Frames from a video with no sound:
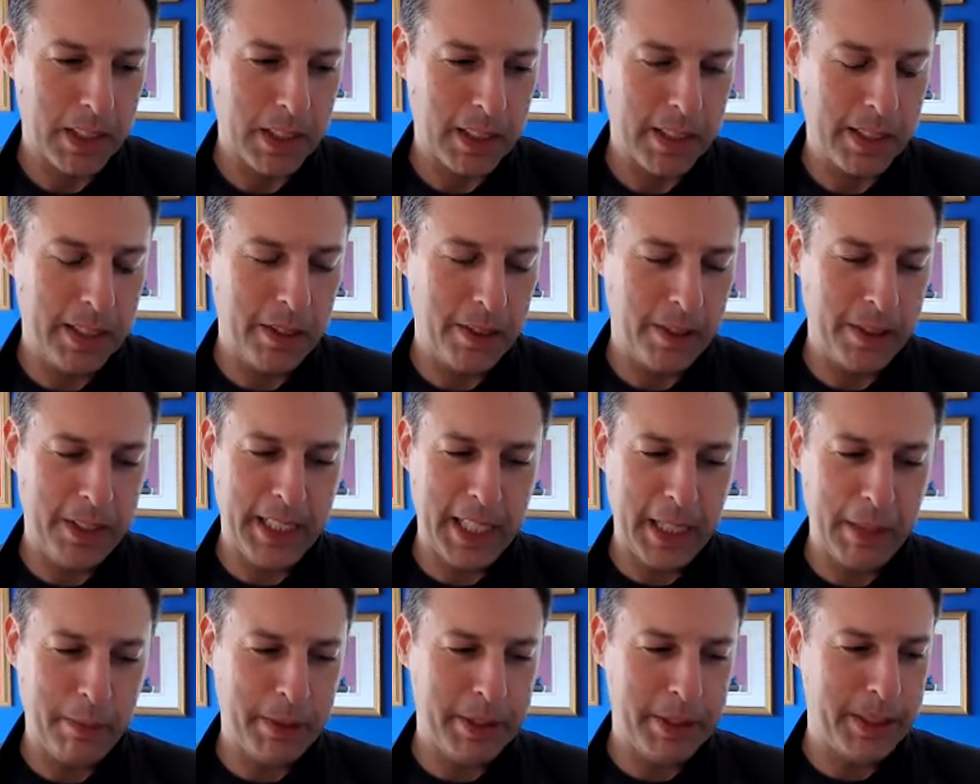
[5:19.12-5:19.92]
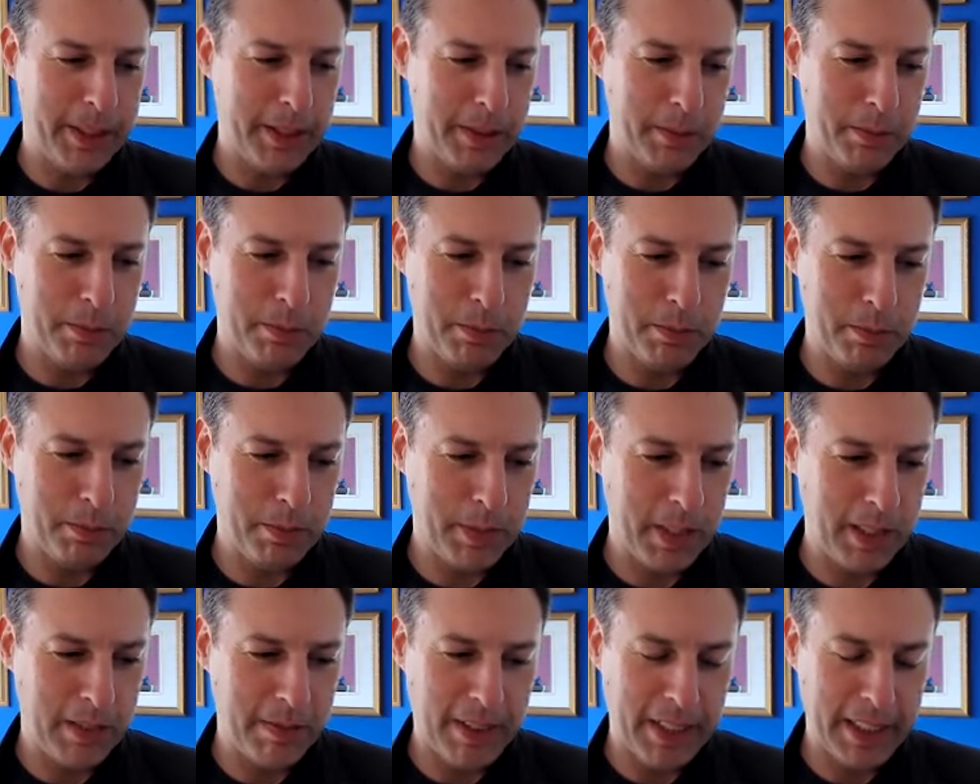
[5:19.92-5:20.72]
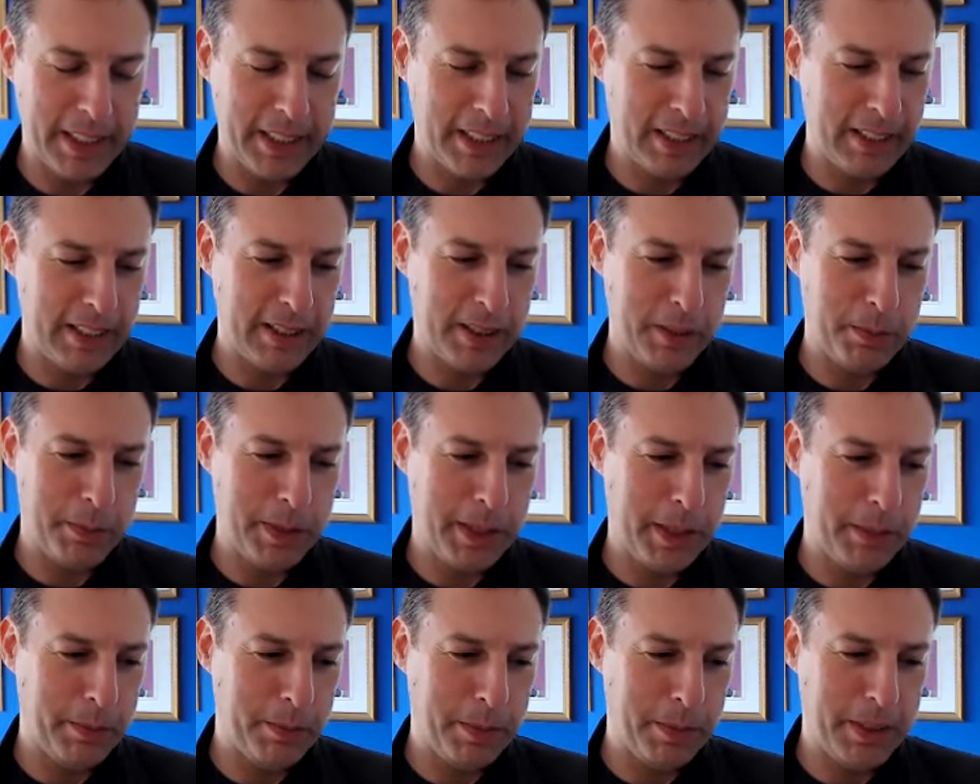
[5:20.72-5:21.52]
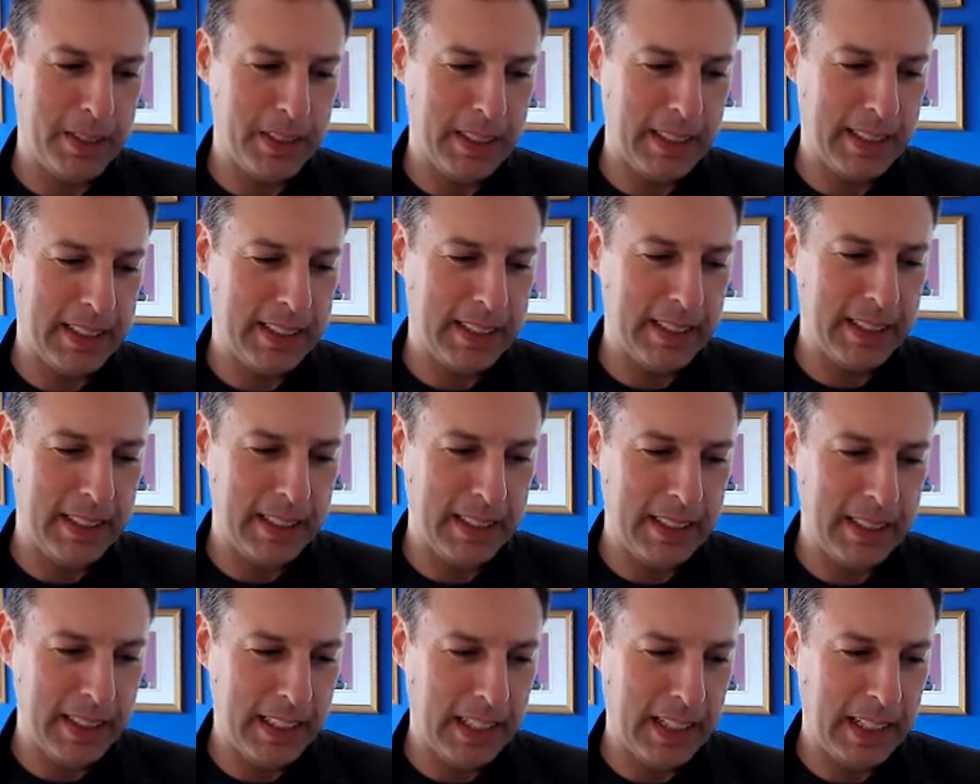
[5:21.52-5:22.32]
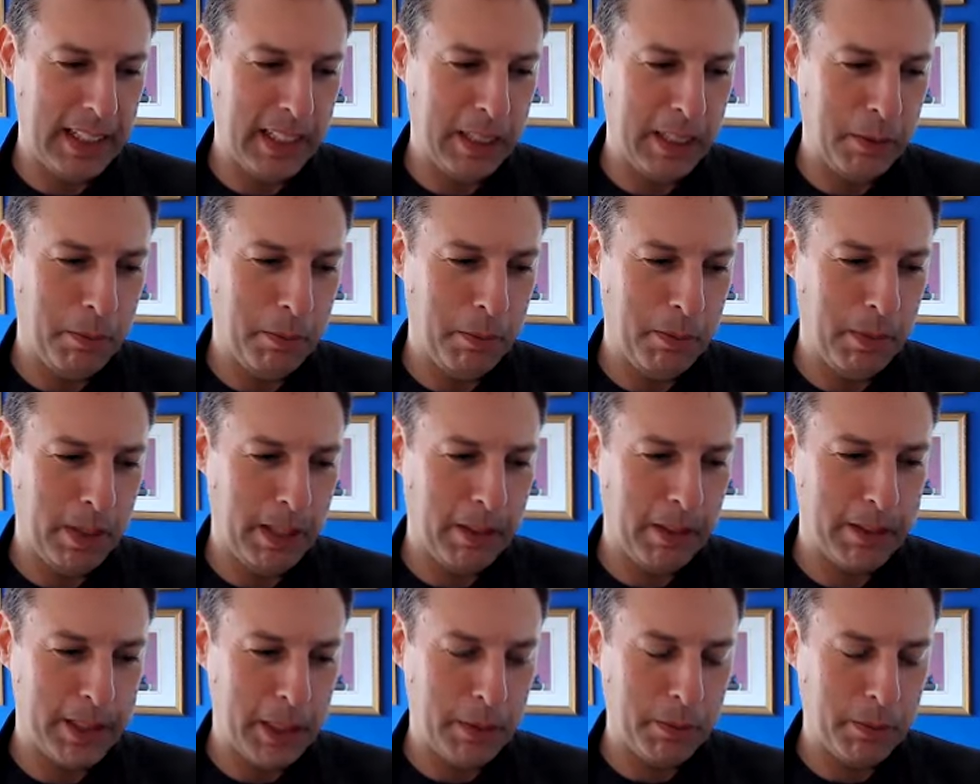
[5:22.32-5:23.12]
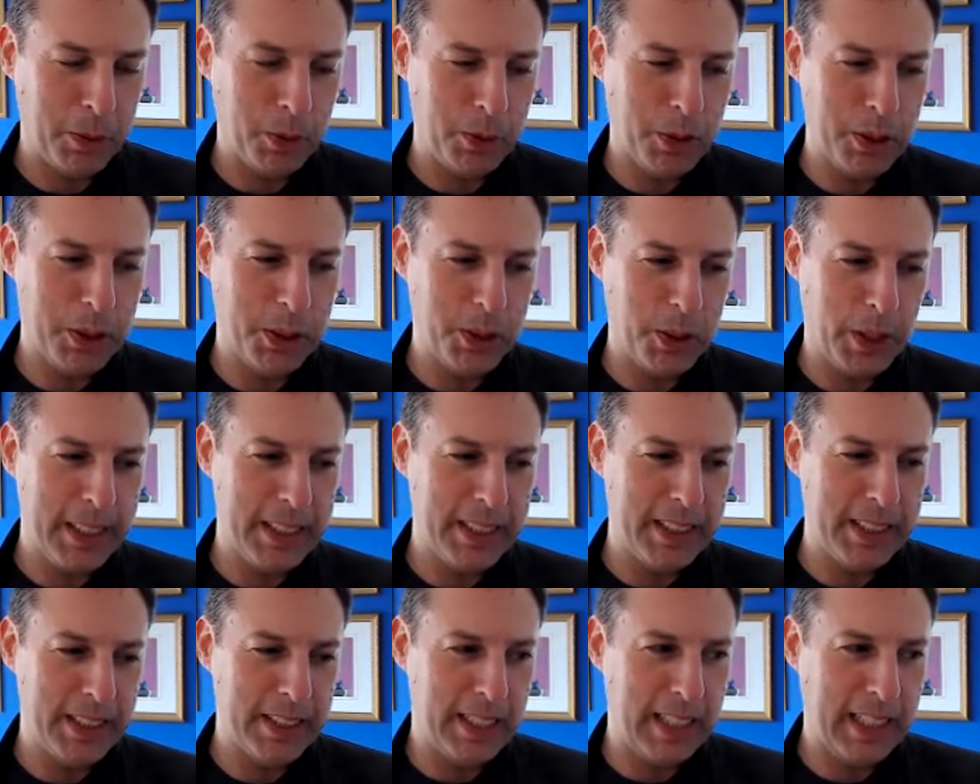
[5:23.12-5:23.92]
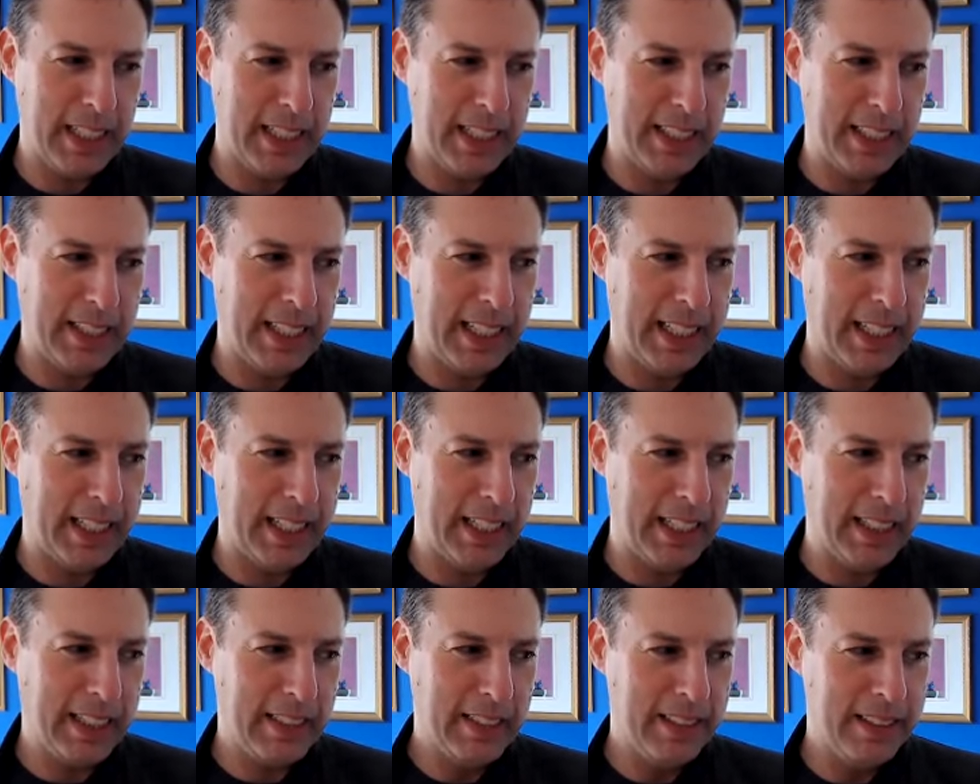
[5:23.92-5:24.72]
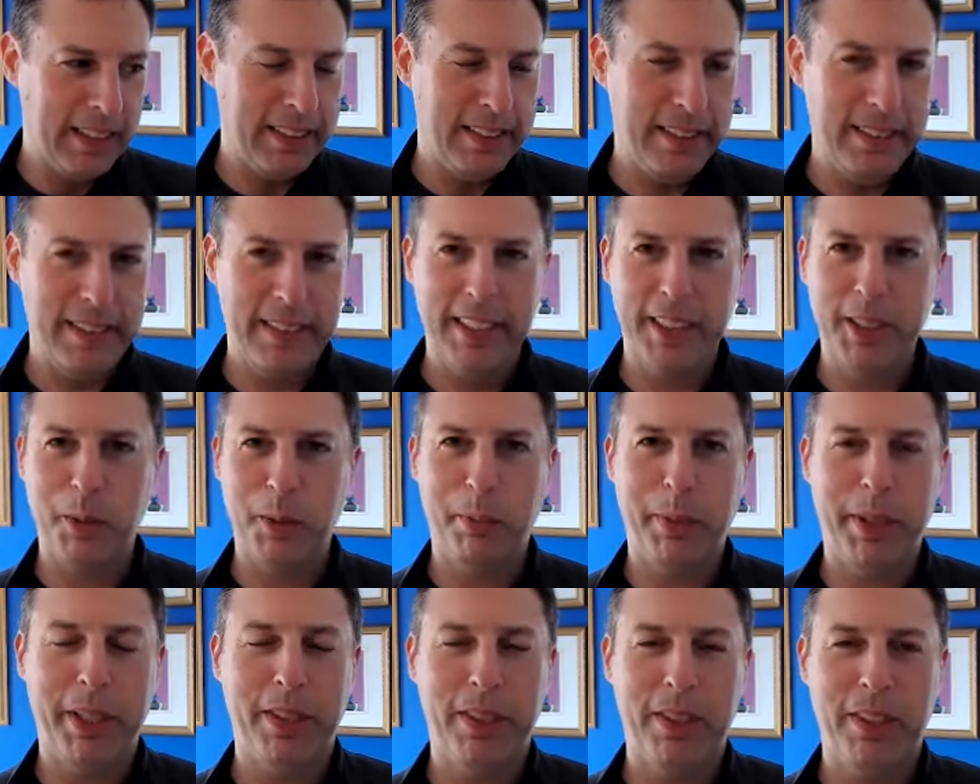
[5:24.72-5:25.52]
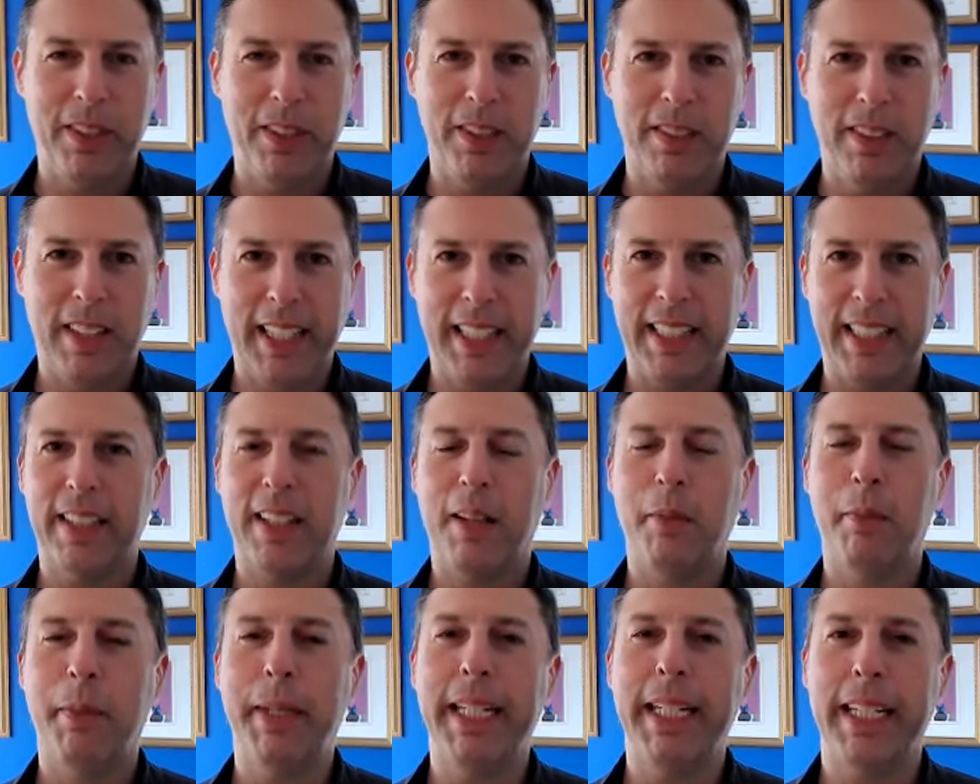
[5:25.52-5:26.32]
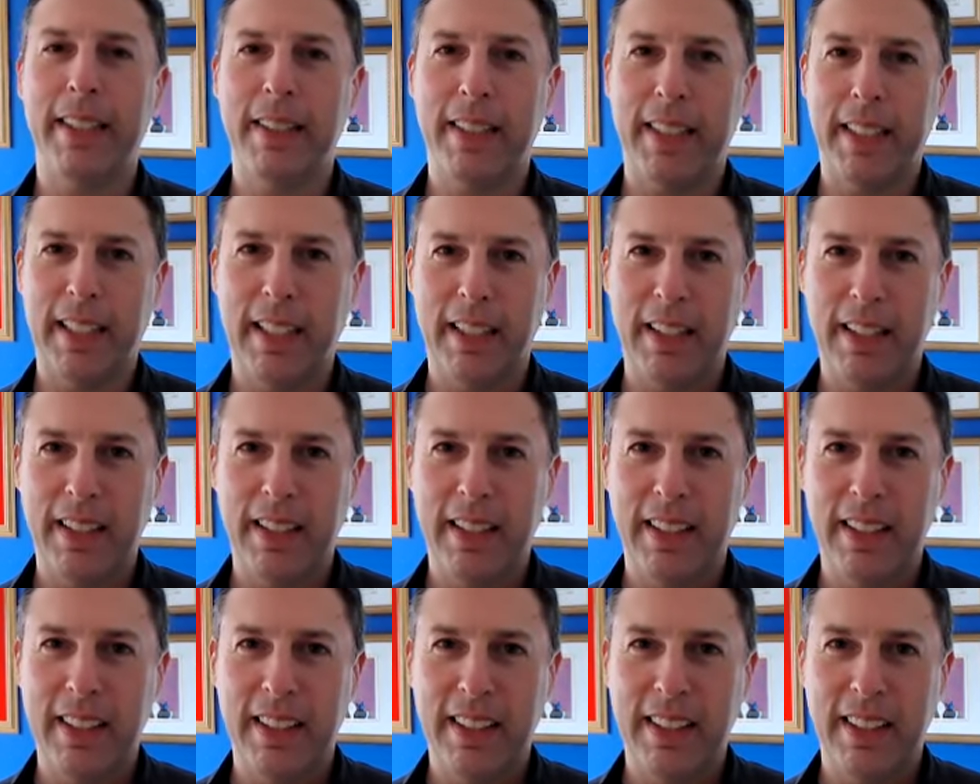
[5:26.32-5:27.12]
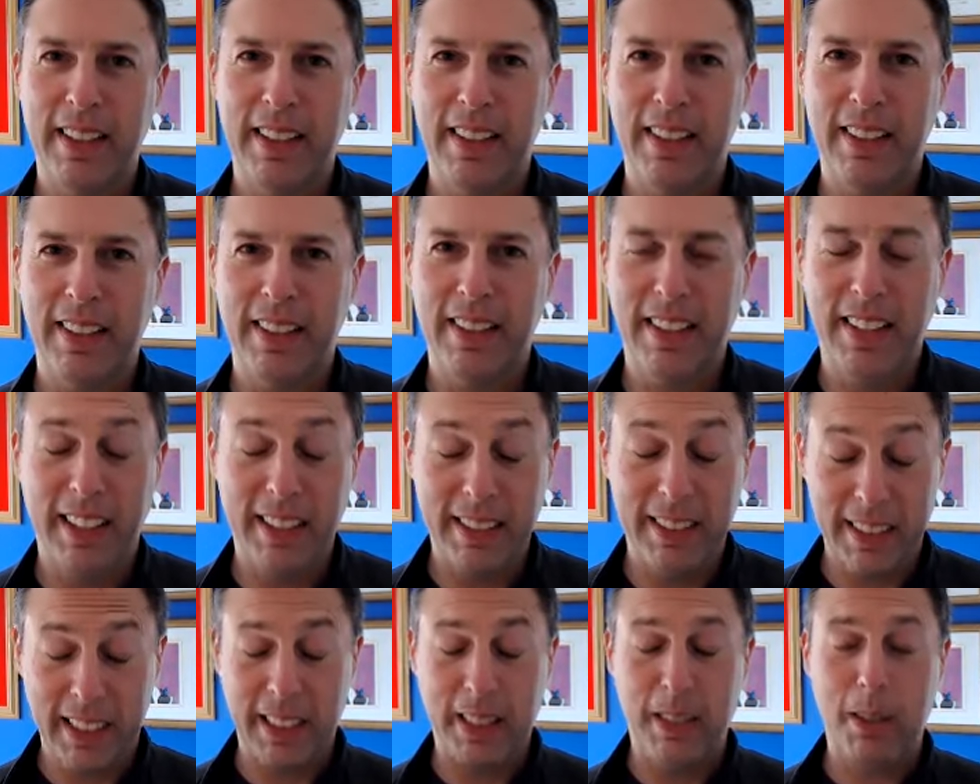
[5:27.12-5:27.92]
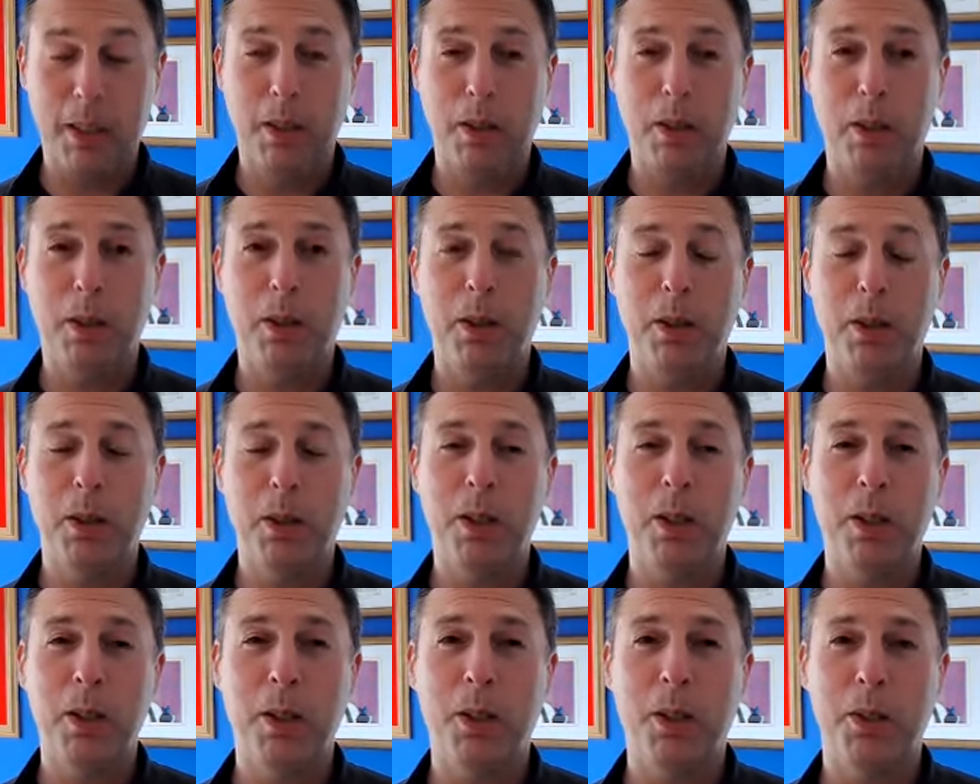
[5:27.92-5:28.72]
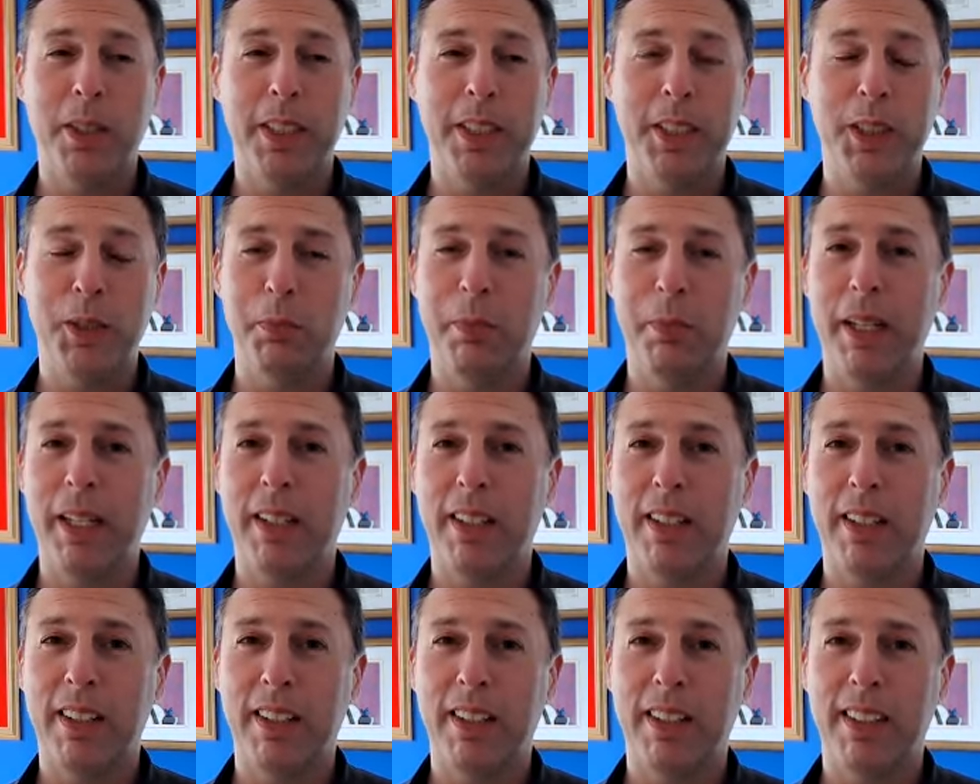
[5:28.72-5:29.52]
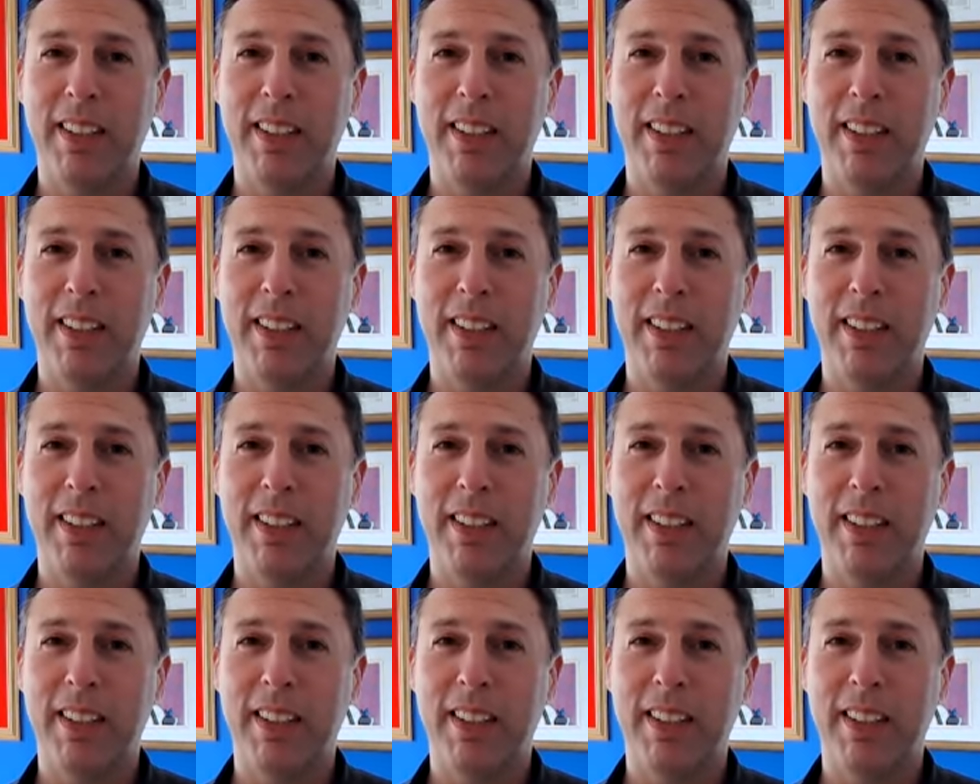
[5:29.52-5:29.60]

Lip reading: you gave me some advice and some tips, and I was able to address it, and it like disappeared like immediately. And I was like, oh, this is better.